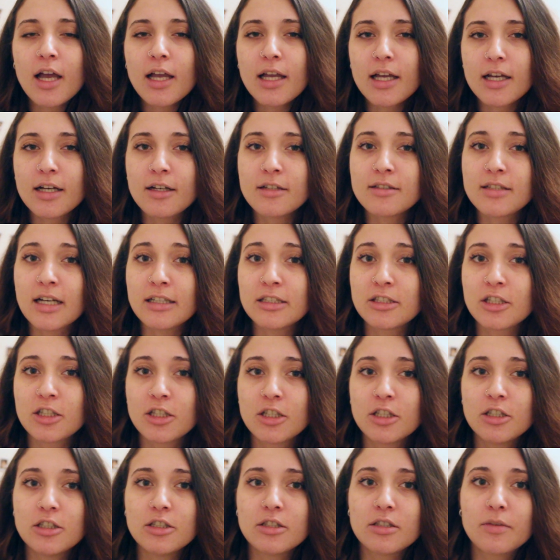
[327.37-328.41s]
because I
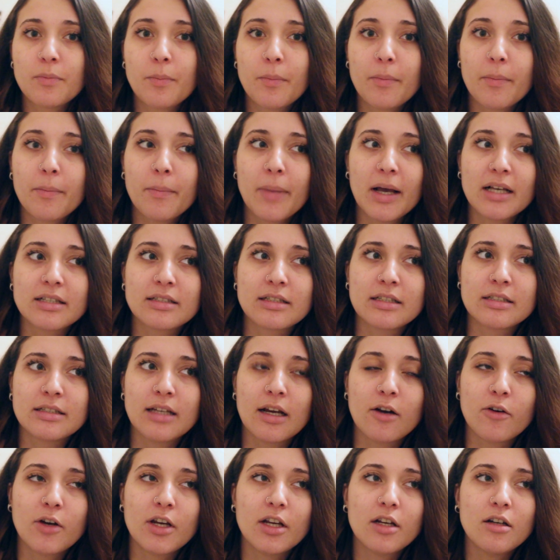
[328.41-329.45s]
turned
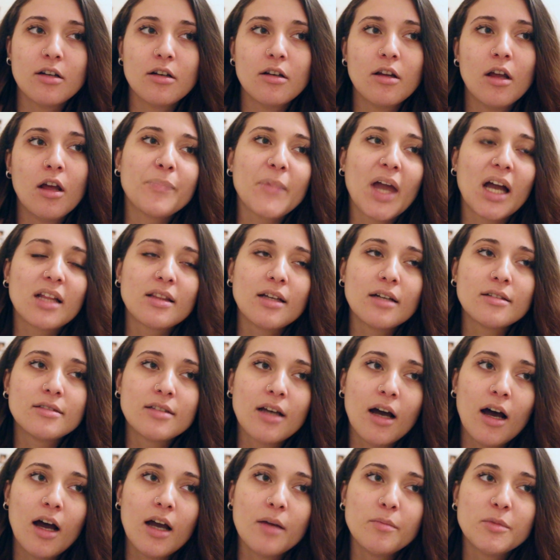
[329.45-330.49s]
pescatarian at that
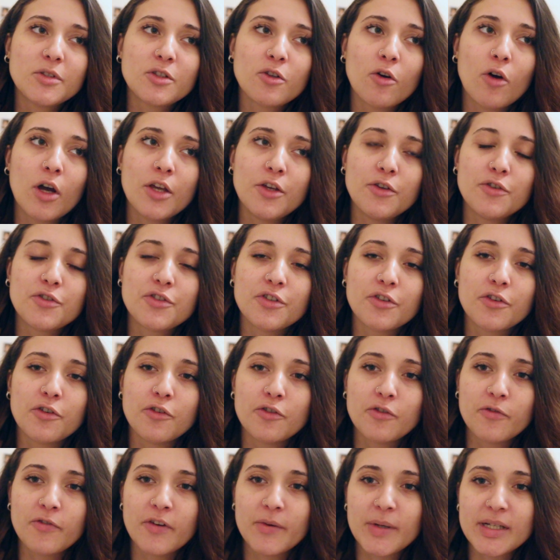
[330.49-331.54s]
time, so I used to
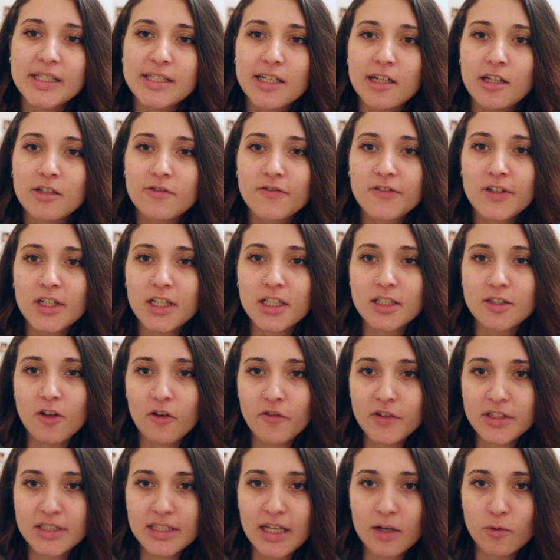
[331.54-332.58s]
cook for myself because
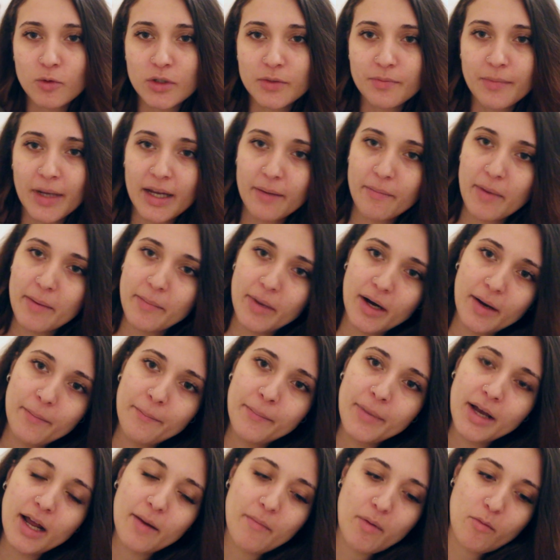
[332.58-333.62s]
obviously I wouldn't make my
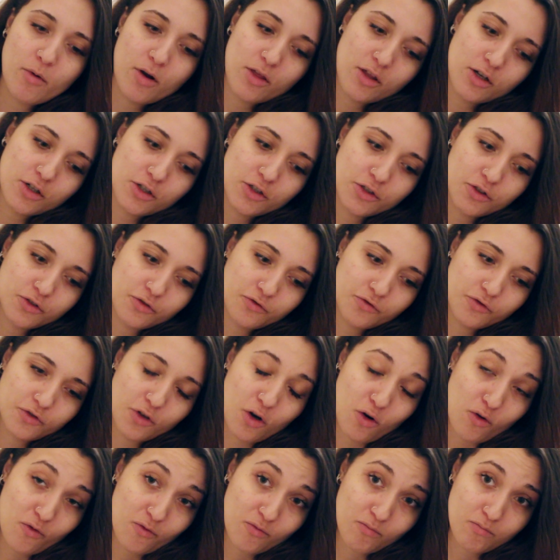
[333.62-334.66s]
mom and my brother
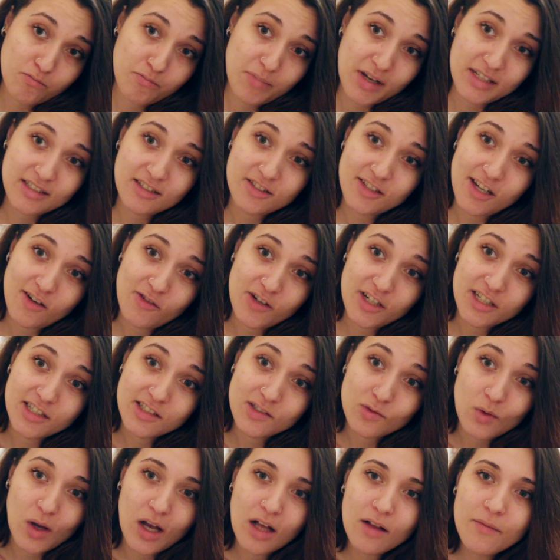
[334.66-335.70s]
go pescatarian
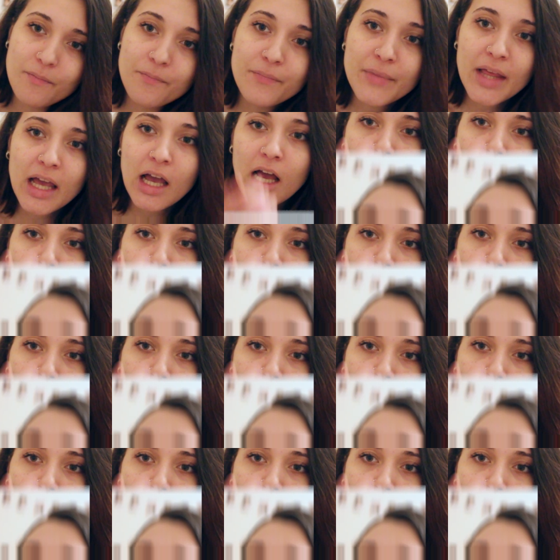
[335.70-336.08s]
as well.